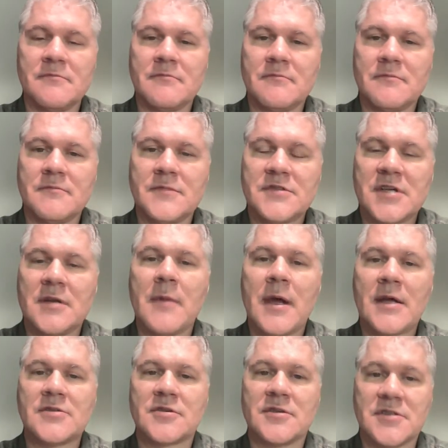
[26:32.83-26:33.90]
city
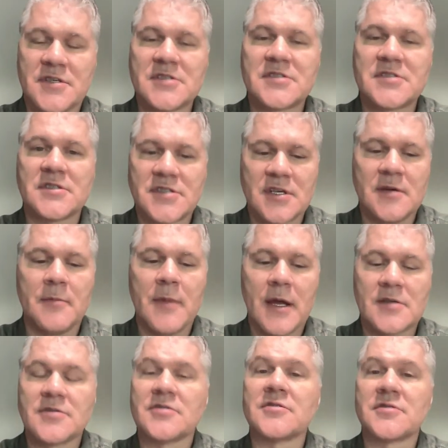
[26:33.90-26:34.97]
manager and assistant city
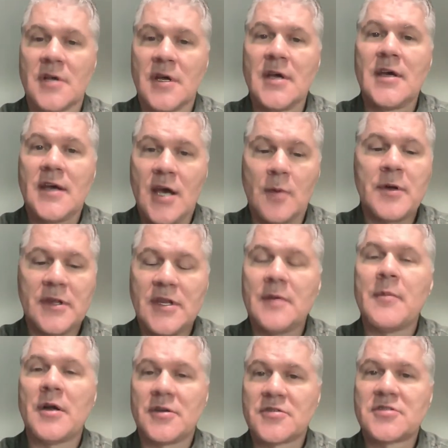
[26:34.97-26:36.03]
managers, helping
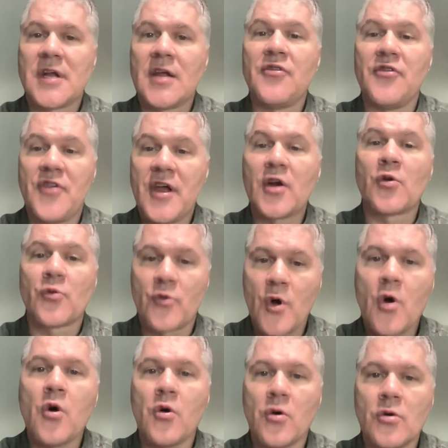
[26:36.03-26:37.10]
them understand their
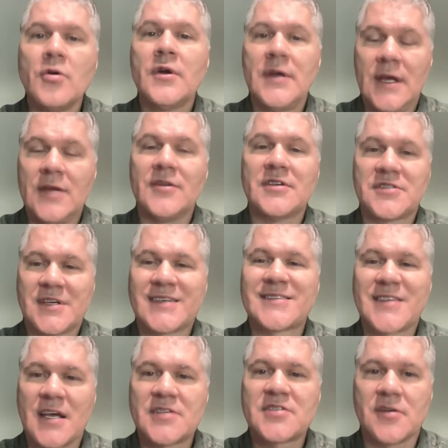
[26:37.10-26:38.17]
role in the
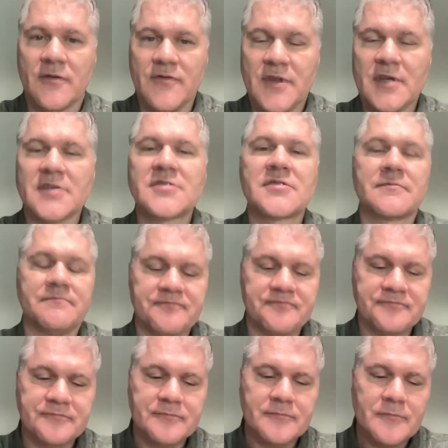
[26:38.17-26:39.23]
success of this.
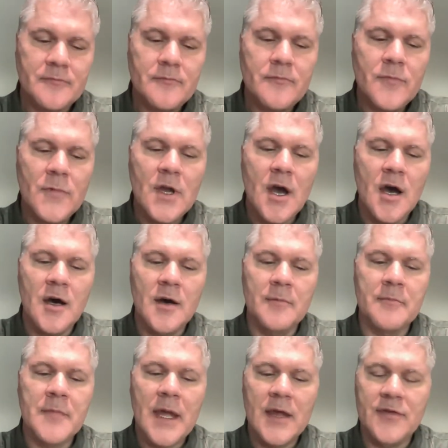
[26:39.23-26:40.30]

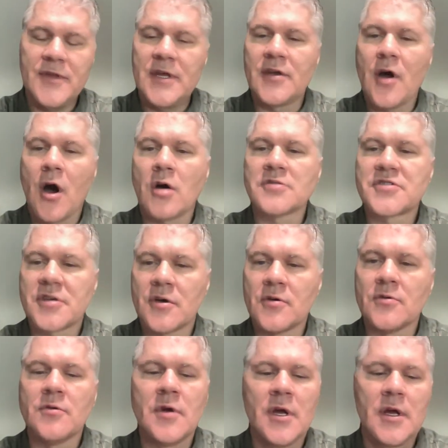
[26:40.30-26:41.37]
And then
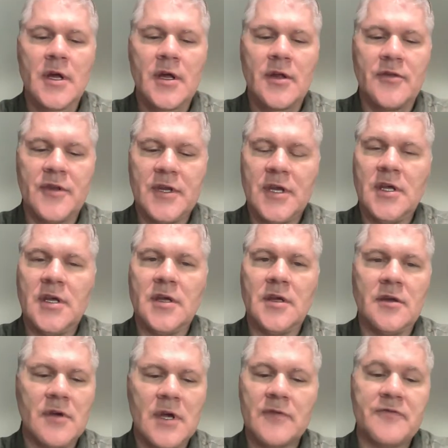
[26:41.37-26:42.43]
also
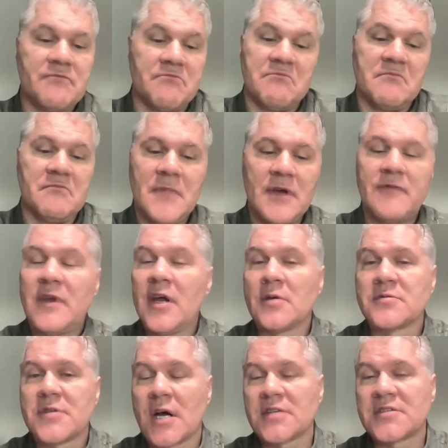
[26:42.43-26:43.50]
if it
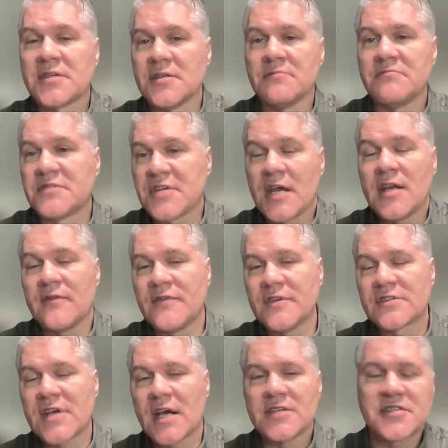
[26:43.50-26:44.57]
helps not to say it, if
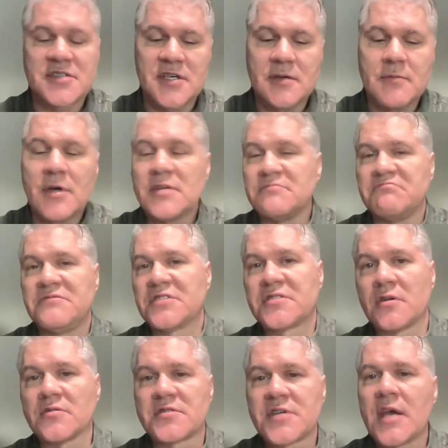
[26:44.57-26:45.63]
it's got a stigma, and just
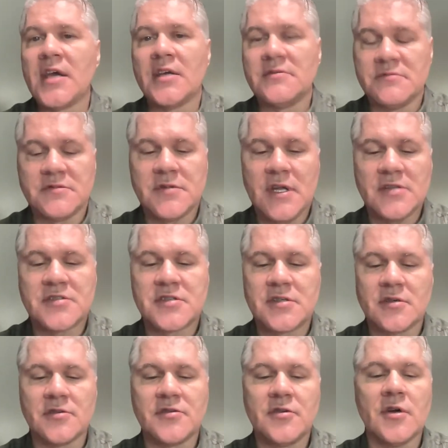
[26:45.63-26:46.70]
don't say it, and
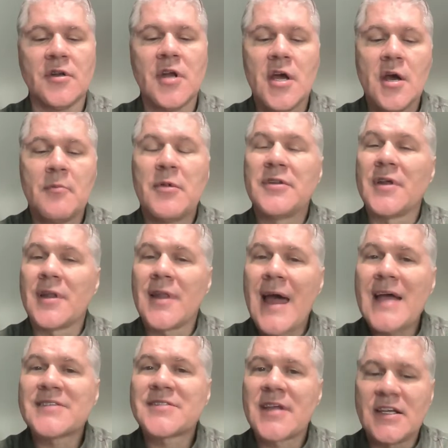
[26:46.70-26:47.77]
still do it. But the
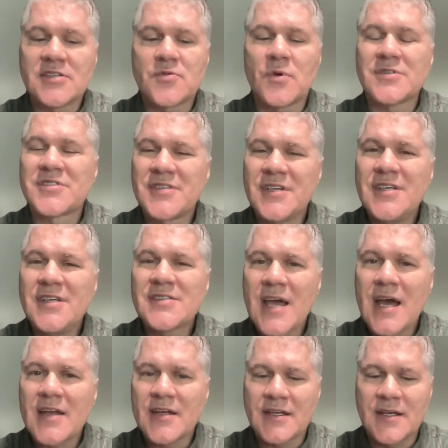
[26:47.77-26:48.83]
last thing is what cities
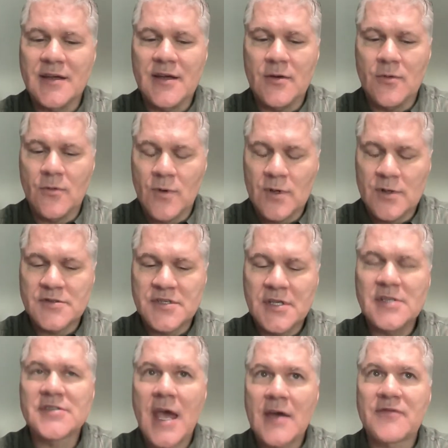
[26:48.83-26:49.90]

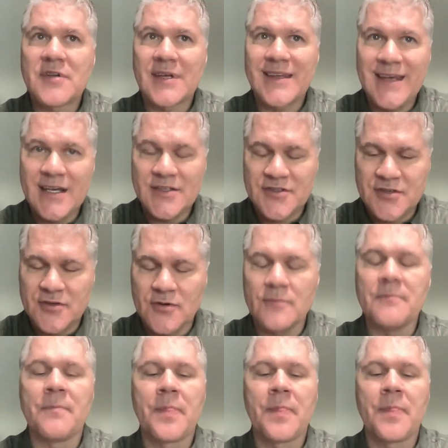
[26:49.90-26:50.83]
have to get to